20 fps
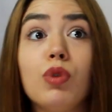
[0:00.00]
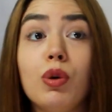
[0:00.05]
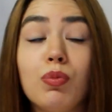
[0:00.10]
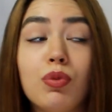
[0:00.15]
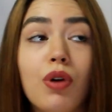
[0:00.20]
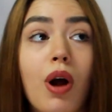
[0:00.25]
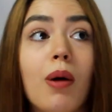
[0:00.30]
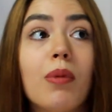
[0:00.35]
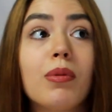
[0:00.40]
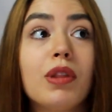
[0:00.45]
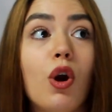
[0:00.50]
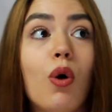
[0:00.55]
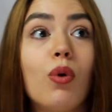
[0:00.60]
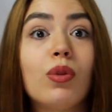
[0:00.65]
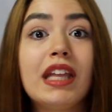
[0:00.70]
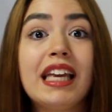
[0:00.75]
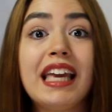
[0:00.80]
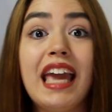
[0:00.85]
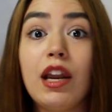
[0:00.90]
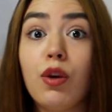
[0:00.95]
We probably
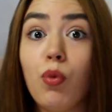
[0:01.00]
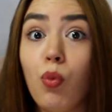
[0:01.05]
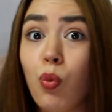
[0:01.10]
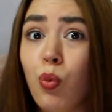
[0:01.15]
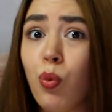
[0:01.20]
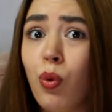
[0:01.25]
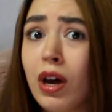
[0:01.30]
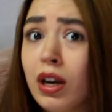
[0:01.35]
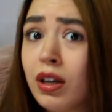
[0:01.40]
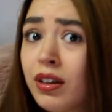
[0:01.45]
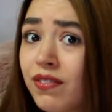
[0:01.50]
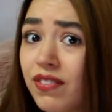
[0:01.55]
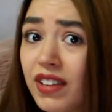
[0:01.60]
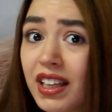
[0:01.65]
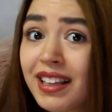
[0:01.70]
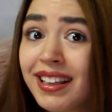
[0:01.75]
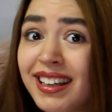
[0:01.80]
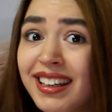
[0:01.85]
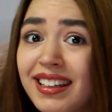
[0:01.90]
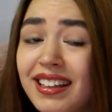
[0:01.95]
only get one
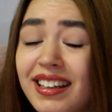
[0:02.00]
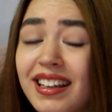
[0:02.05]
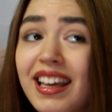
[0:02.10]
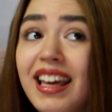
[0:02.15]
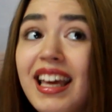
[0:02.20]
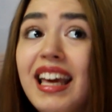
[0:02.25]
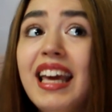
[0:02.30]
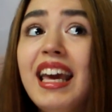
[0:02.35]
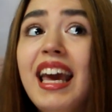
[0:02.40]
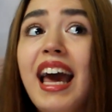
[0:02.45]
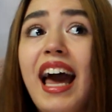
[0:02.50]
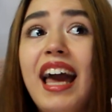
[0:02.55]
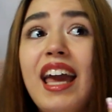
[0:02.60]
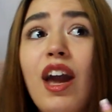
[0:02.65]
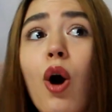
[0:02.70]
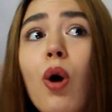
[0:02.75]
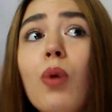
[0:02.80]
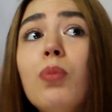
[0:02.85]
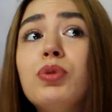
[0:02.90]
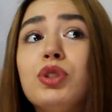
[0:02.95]
villain. I
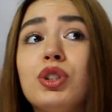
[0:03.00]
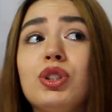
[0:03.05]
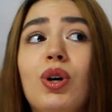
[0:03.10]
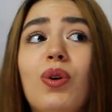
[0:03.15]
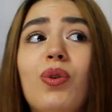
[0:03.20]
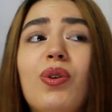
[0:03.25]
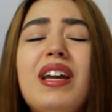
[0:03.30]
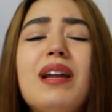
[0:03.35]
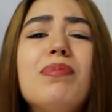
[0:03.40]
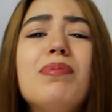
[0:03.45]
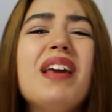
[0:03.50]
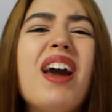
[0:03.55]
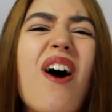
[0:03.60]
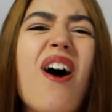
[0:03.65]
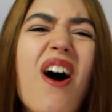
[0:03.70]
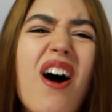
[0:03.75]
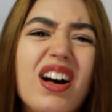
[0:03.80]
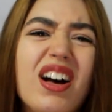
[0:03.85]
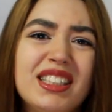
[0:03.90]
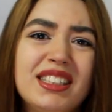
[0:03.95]
hope so. It'd be
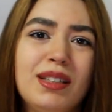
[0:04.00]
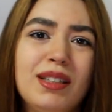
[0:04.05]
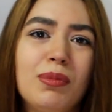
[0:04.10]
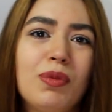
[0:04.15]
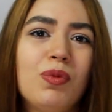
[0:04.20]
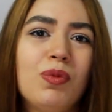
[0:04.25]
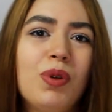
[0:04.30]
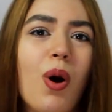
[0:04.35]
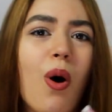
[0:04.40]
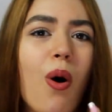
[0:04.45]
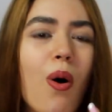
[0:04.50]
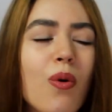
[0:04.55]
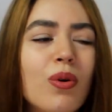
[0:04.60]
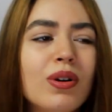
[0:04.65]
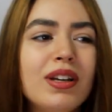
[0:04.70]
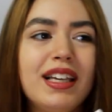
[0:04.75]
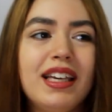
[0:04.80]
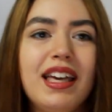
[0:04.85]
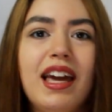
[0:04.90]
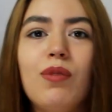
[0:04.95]
awesome if we
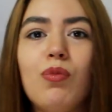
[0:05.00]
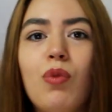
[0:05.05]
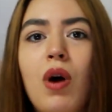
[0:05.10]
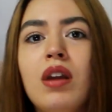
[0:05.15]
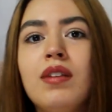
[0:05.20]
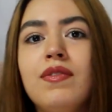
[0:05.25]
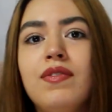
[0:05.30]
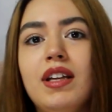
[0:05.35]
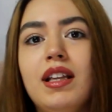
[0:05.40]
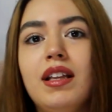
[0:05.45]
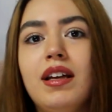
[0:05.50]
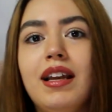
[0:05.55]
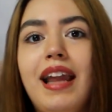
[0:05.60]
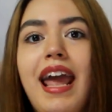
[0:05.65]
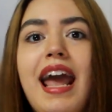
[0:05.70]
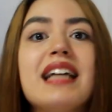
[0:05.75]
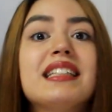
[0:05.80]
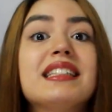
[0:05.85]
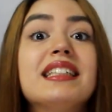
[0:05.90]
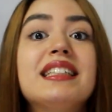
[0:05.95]
only get one villain,
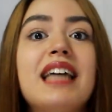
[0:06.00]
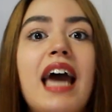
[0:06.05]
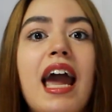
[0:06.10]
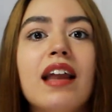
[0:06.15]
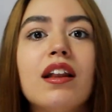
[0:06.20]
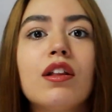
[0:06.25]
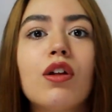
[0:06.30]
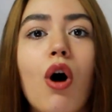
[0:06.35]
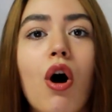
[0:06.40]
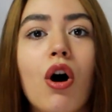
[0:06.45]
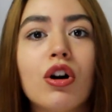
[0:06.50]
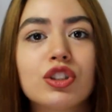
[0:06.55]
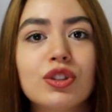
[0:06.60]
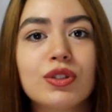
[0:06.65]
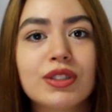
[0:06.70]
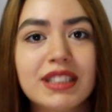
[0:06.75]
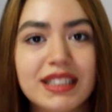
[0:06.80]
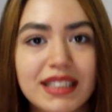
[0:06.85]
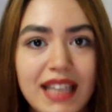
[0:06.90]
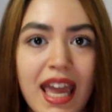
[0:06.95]
as the title
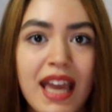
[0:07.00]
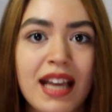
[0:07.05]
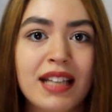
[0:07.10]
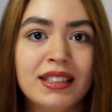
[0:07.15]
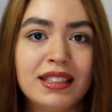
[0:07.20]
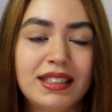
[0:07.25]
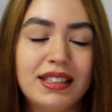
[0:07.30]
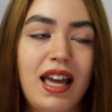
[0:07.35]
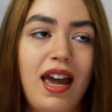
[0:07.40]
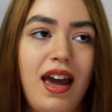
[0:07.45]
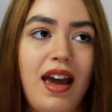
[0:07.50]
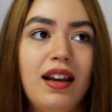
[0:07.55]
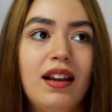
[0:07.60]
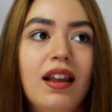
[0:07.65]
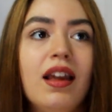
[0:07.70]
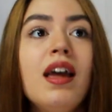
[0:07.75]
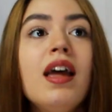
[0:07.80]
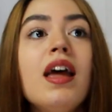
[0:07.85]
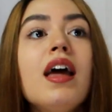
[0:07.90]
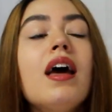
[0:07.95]
also says that.
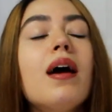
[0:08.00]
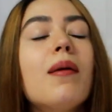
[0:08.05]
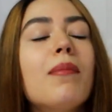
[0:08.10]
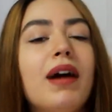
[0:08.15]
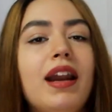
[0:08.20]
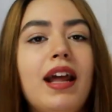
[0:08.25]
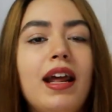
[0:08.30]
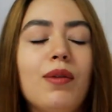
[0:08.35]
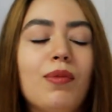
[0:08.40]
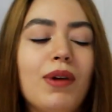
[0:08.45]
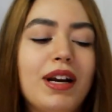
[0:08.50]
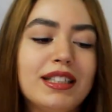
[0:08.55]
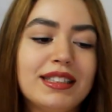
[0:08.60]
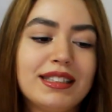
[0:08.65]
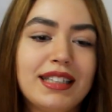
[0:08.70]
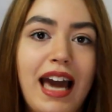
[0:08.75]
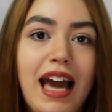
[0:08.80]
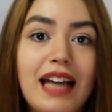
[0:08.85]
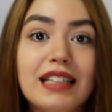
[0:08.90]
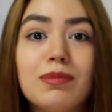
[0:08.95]
But
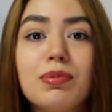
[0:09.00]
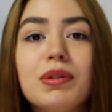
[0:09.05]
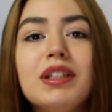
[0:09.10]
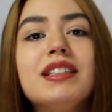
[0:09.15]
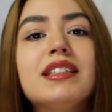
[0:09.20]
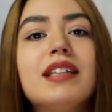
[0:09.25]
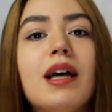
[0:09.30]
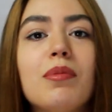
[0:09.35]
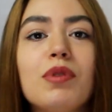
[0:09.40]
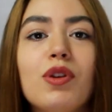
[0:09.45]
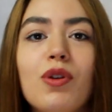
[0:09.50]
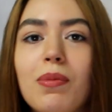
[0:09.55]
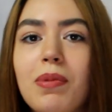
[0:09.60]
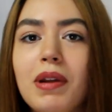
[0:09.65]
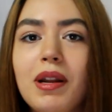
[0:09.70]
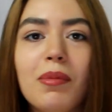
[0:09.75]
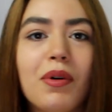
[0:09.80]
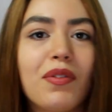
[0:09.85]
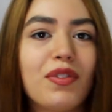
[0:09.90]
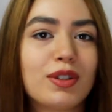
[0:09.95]
anyways, guys, please tell me your
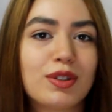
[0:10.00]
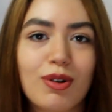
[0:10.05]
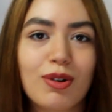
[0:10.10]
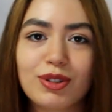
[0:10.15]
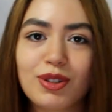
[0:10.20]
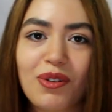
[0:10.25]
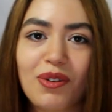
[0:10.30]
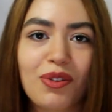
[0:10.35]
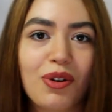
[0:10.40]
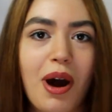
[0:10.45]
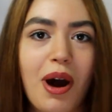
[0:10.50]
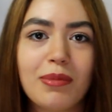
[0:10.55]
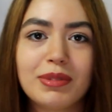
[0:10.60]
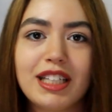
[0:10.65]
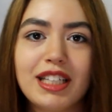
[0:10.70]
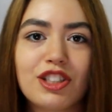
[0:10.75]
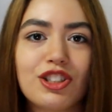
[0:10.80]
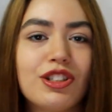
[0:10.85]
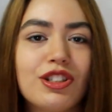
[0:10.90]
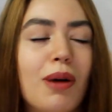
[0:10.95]
opinion about this whole song in the comment
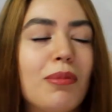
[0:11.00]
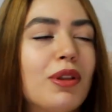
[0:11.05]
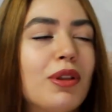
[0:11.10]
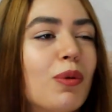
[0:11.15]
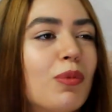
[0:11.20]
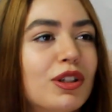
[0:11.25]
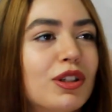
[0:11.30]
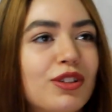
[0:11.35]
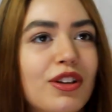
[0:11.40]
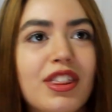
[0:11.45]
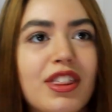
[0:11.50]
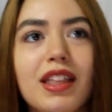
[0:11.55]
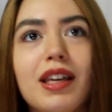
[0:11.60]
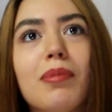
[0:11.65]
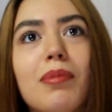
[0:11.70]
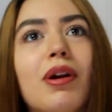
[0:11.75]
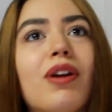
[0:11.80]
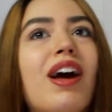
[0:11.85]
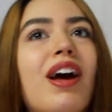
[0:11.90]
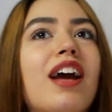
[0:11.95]
section down below. What do you think
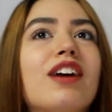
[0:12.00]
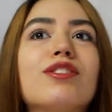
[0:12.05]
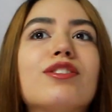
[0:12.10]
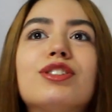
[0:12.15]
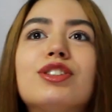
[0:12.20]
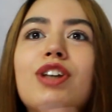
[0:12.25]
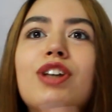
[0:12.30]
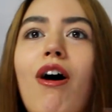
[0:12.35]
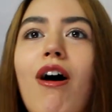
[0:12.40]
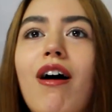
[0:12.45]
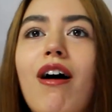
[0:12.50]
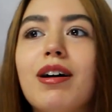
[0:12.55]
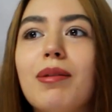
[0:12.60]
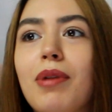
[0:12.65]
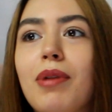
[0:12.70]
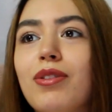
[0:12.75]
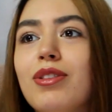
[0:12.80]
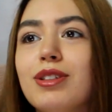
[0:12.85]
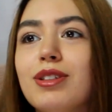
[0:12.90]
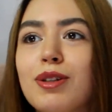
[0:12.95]
about it? I could talk
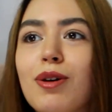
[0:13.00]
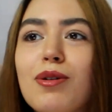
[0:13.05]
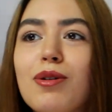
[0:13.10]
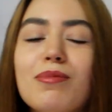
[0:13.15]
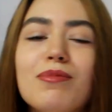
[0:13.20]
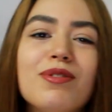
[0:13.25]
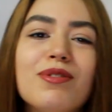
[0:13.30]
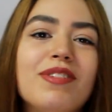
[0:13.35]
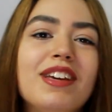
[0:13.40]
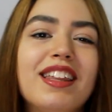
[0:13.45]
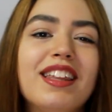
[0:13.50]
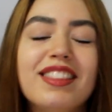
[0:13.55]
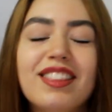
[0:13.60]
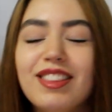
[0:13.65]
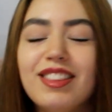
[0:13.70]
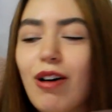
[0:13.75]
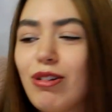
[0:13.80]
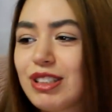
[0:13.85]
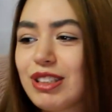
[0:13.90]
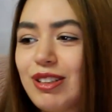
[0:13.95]
about this whole movie
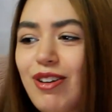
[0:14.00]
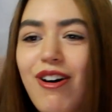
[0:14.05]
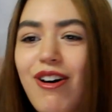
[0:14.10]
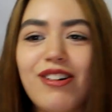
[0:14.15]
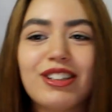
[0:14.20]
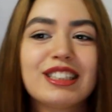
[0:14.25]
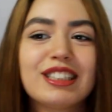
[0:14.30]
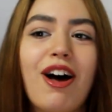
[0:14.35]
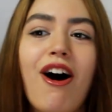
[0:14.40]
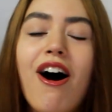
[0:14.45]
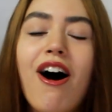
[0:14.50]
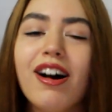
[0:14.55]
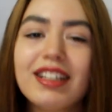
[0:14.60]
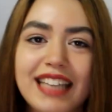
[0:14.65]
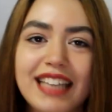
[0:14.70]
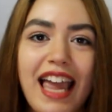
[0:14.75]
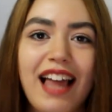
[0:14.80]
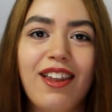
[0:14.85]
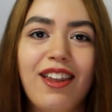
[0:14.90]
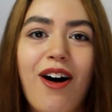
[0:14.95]
and those songs all
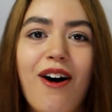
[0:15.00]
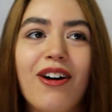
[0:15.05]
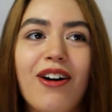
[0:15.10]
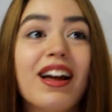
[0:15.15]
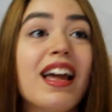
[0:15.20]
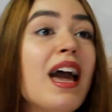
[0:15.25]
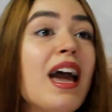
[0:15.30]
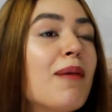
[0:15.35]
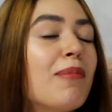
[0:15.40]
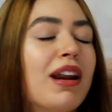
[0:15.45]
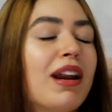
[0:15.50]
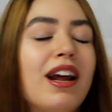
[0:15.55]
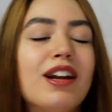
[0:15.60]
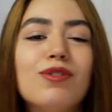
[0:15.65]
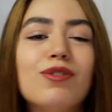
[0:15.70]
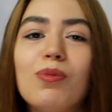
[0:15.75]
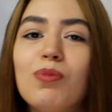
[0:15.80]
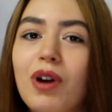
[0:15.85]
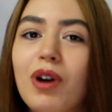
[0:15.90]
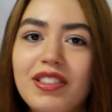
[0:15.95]
day long, but I
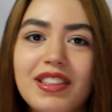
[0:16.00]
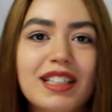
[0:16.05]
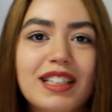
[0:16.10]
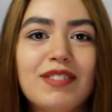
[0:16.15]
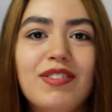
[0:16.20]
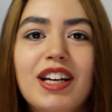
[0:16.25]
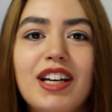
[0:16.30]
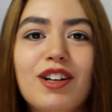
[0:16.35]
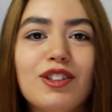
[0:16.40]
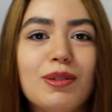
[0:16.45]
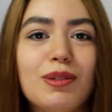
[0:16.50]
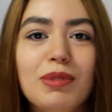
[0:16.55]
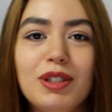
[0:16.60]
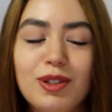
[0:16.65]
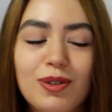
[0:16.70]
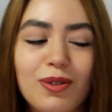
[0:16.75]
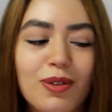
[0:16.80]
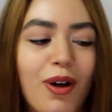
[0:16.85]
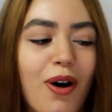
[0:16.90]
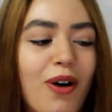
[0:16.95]
didn't want this video to be
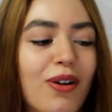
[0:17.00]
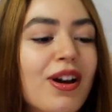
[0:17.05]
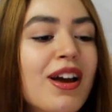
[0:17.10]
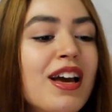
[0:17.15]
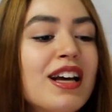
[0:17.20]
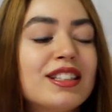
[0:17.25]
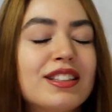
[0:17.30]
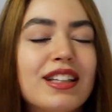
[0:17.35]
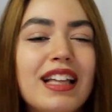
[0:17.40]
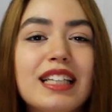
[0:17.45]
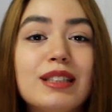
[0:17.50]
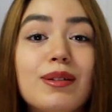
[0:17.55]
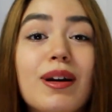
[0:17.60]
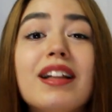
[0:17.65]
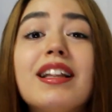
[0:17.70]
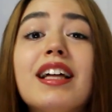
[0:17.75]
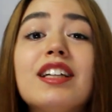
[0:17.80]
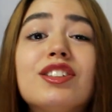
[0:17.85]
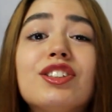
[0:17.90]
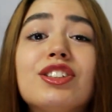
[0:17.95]
too long. So that's
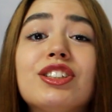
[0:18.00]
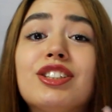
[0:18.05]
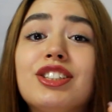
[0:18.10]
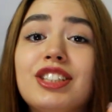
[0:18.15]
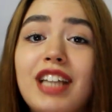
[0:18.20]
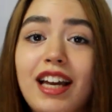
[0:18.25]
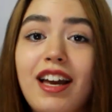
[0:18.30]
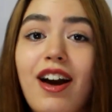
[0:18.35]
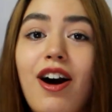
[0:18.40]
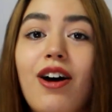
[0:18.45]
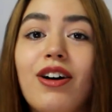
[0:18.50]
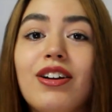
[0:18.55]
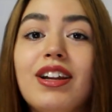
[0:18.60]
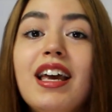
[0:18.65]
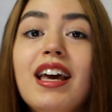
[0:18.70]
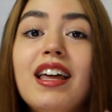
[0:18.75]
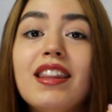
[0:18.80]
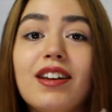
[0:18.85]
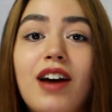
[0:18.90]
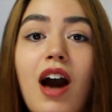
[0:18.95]
why let's just check out
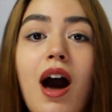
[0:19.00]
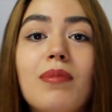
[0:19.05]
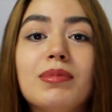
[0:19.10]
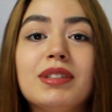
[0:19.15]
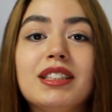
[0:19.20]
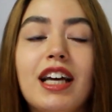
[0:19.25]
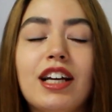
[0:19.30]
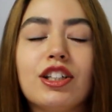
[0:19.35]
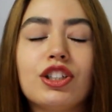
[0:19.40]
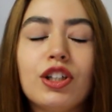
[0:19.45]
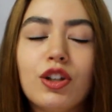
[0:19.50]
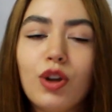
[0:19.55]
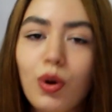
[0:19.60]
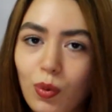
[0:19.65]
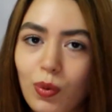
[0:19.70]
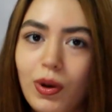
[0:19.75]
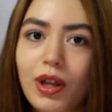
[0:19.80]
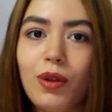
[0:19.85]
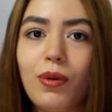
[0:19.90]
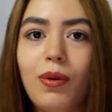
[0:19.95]
the comment section
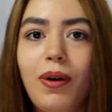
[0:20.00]
real